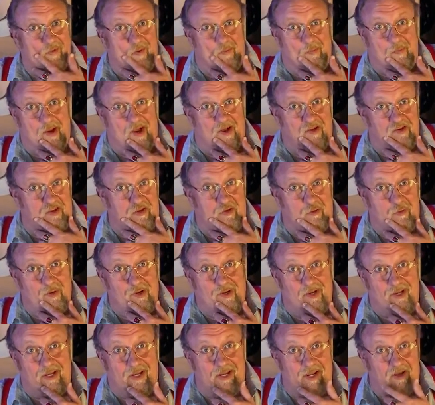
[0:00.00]
you're passing through
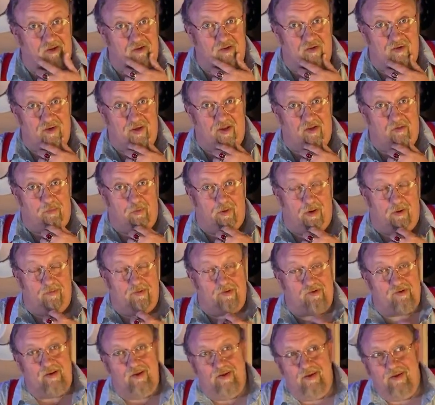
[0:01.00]
Antigonish in this province.